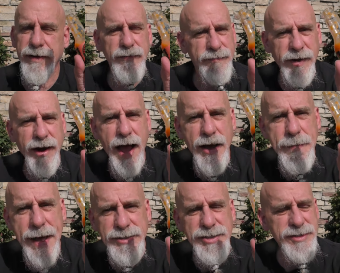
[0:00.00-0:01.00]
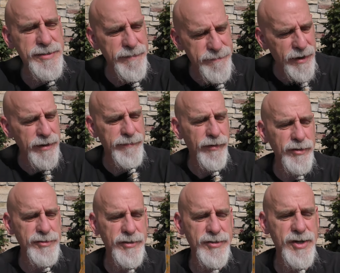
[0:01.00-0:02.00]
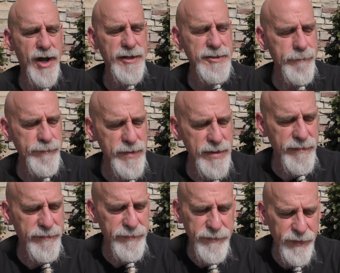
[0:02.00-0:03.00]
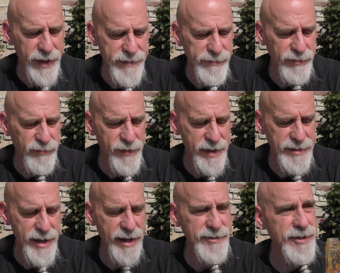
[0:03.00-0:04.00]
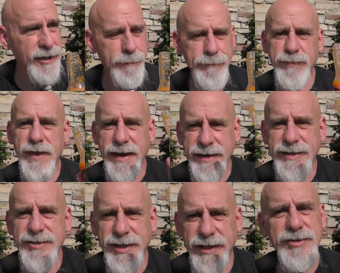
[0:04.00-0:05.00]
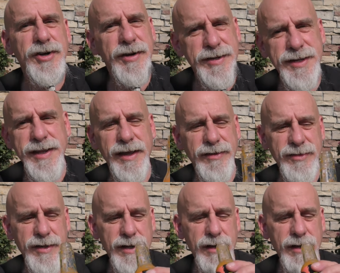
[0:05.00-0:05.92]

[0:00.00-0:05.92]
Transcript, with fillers: very, I imagine this is a very versatile sauce. The flavor is fantastic. And his signature is in this.